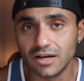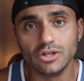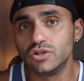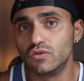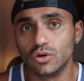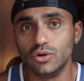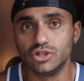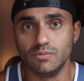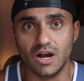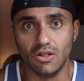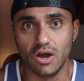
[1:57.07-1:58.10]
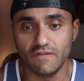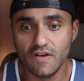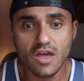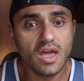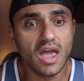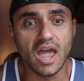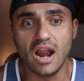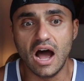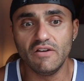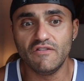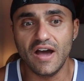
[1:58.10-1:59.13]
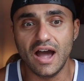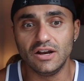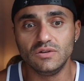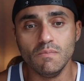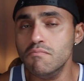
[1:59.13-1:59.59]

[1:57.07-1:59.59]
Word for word: tons of girls in my life, and I've had